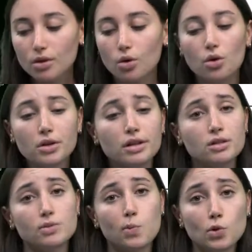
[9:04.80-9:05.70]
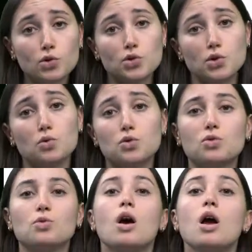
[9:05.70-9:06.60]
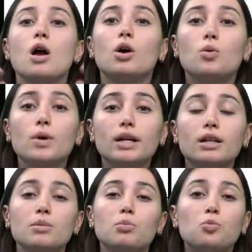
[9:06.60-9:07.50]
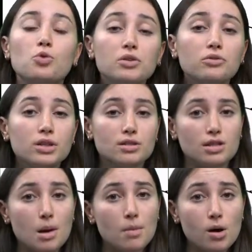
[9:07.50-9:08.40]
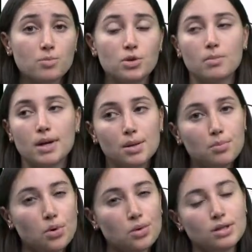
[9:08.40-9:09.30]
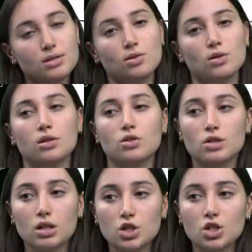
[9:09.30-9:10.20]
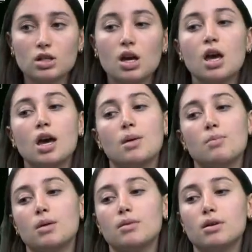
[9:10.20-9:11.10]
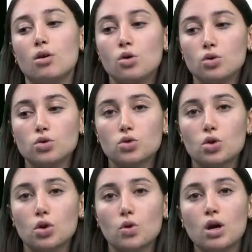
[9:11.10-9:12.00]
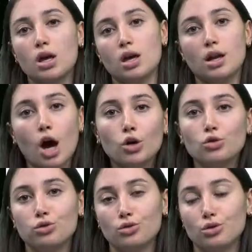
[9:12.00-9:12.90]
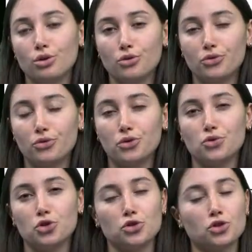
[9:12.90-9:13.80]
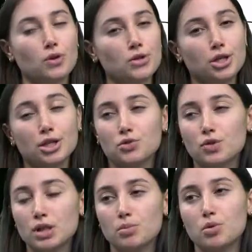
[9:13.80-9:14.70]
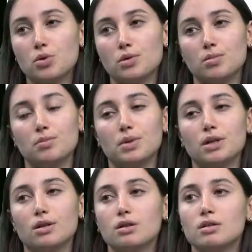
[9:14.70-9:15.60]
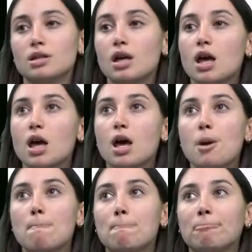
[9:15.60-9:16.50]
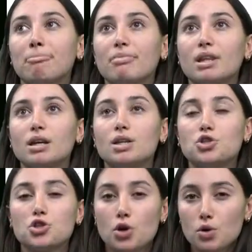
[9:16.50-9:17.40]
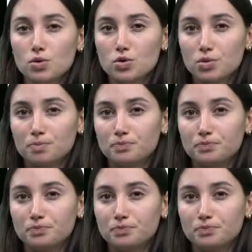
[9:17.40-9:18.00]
audience wants you to quickly, briefly sum up your main points, your introduction, and maybe also an outlook on the future. So I think it's really important because it shows